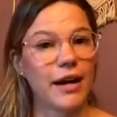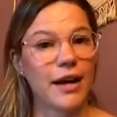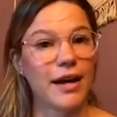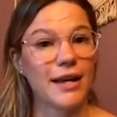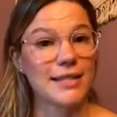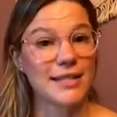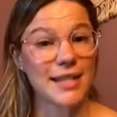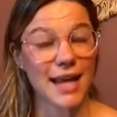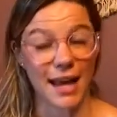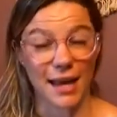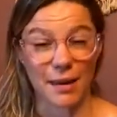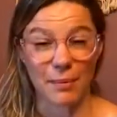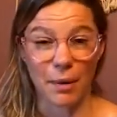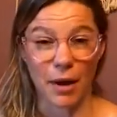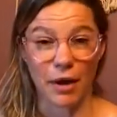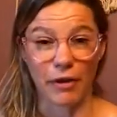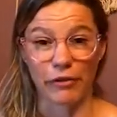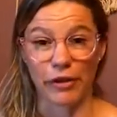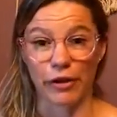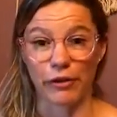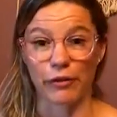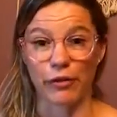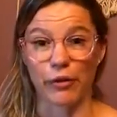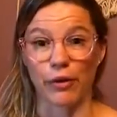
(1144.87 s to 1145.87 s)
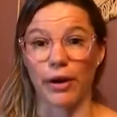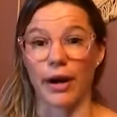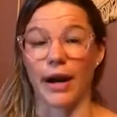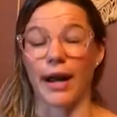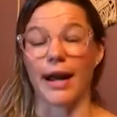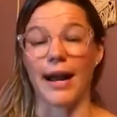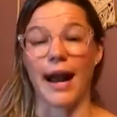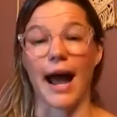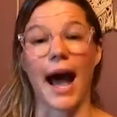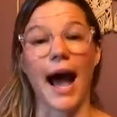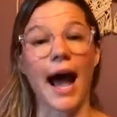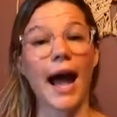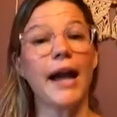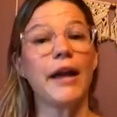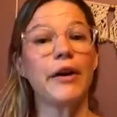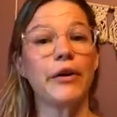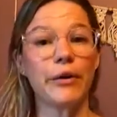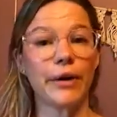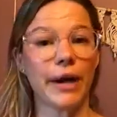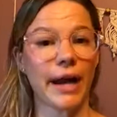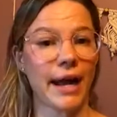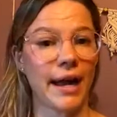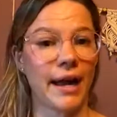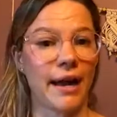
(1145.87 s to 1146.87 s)
a tight pelvic floor and I
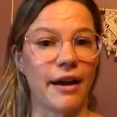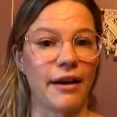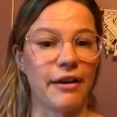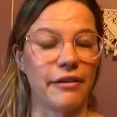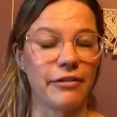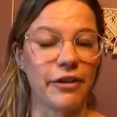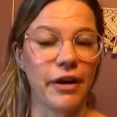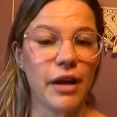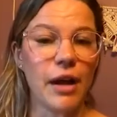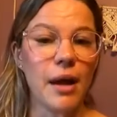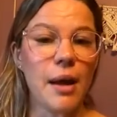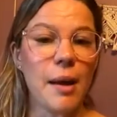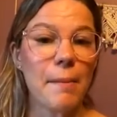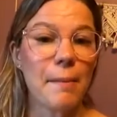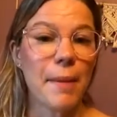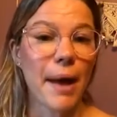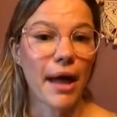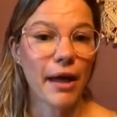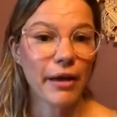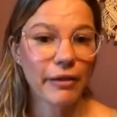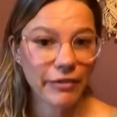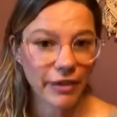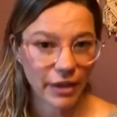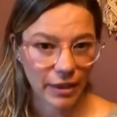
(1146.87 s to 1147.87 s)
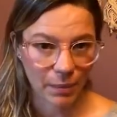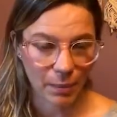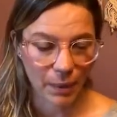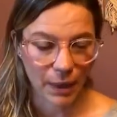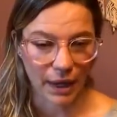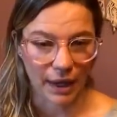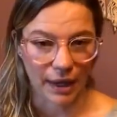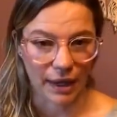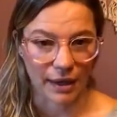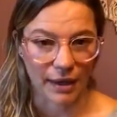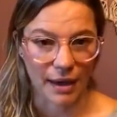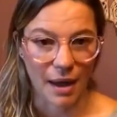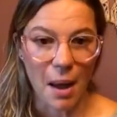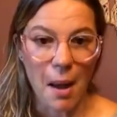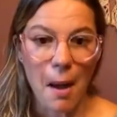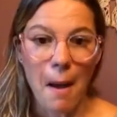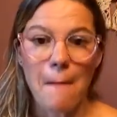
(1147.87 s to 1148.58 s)
don't have pelvic pain,